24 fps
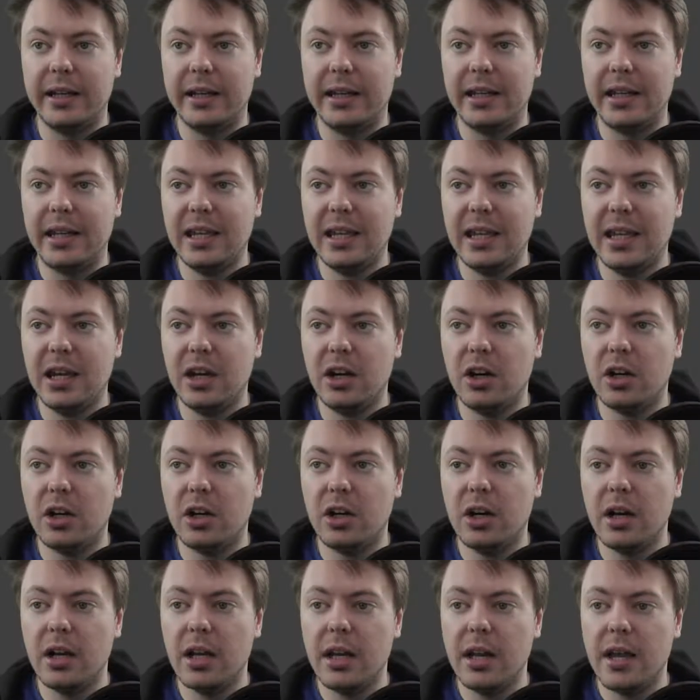it
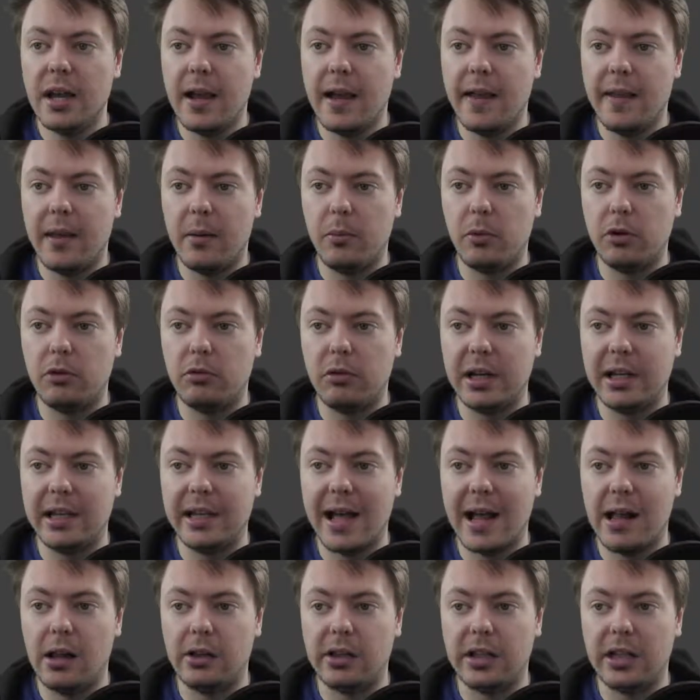here, and then we
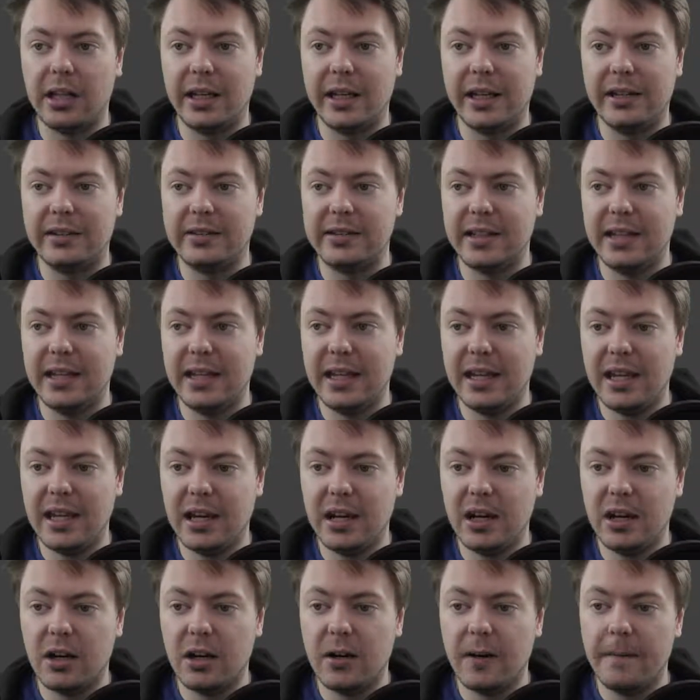recalculate it
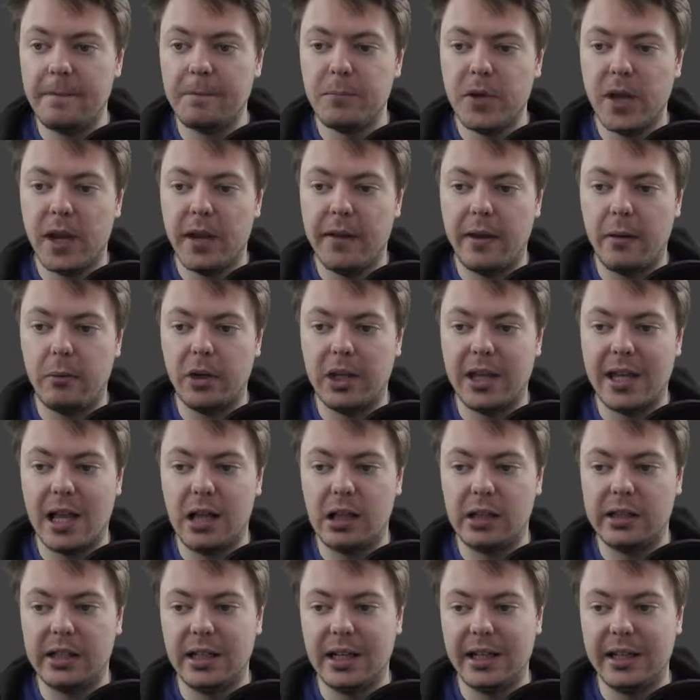here, and then we
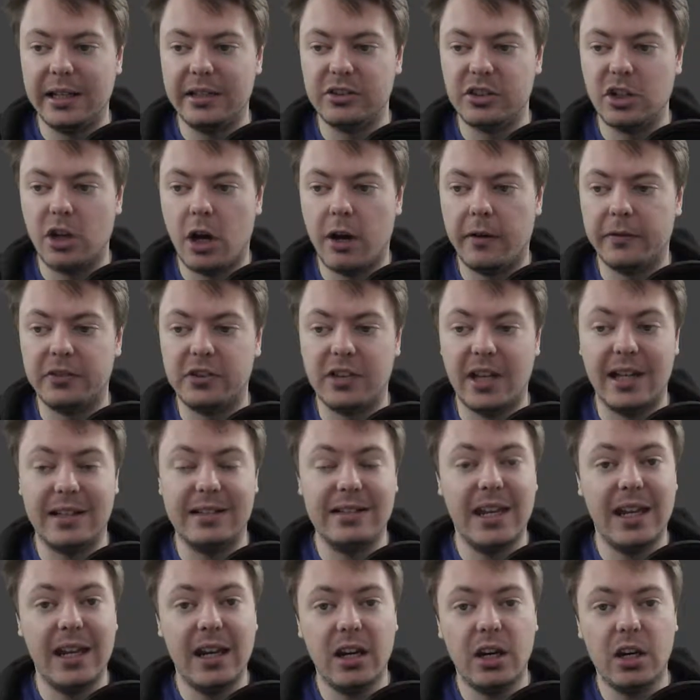calculate an offset
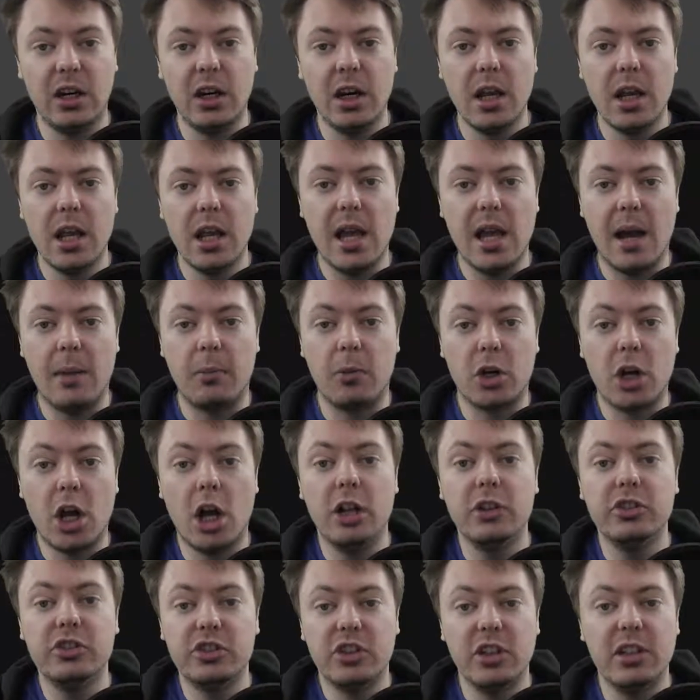here, and we're
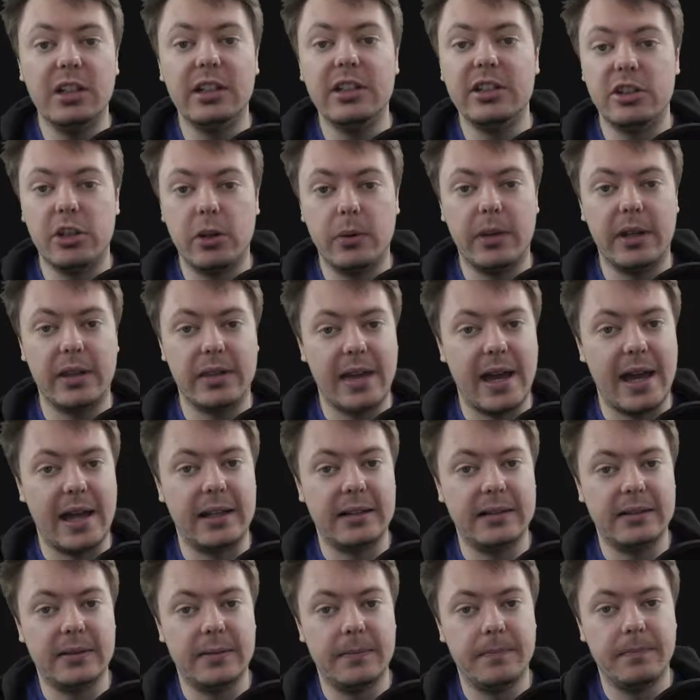constantly doing
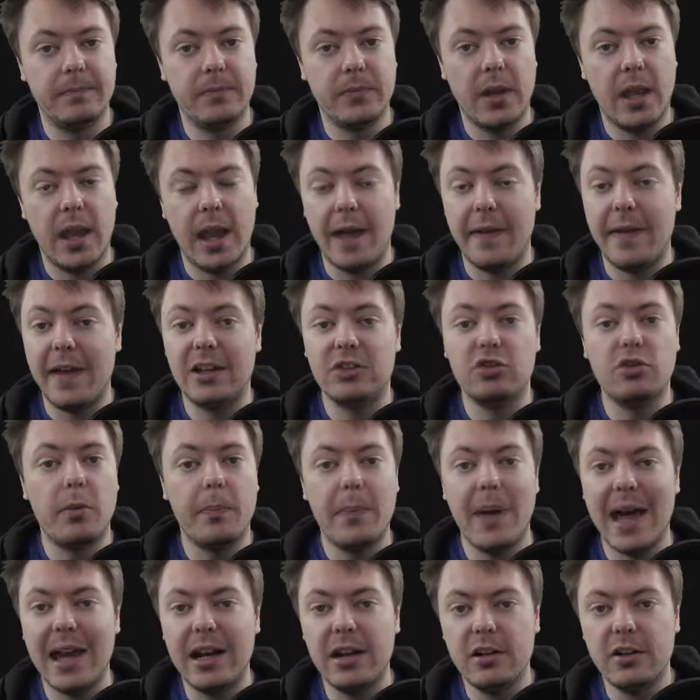that. And that's
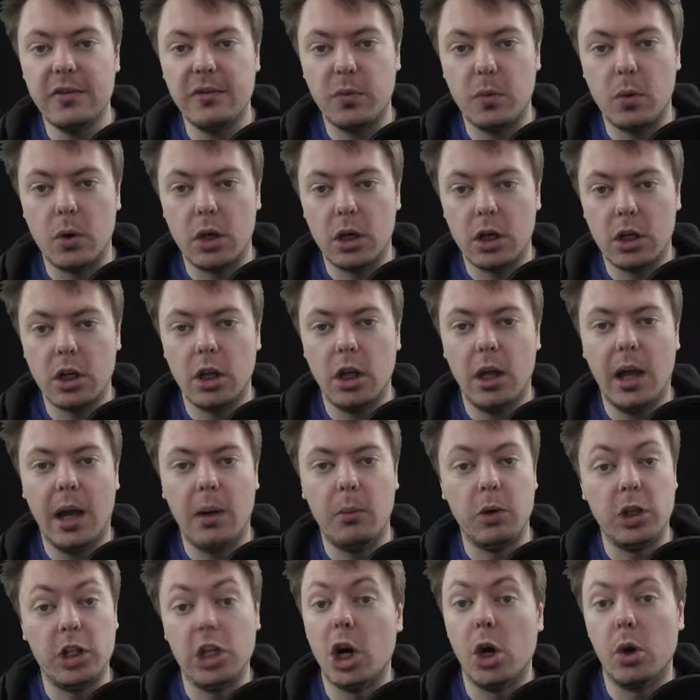repetitive work, and
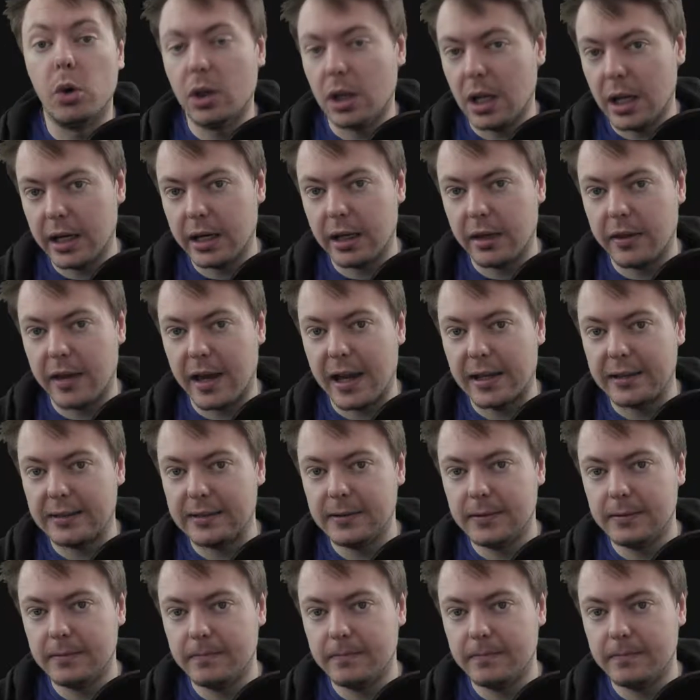we don't like that.